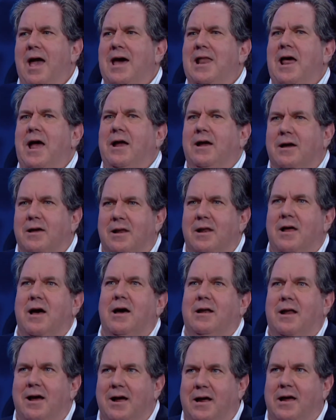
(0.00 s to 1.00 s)
And I
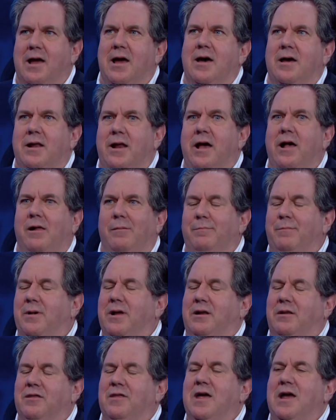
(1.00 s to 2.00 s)
cannot, again, help
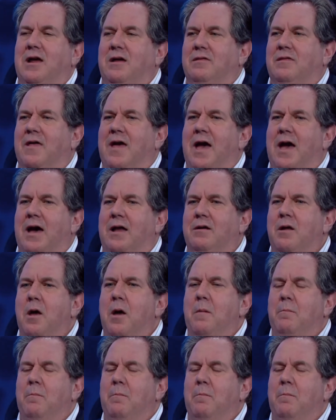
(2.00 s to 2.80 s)
but think that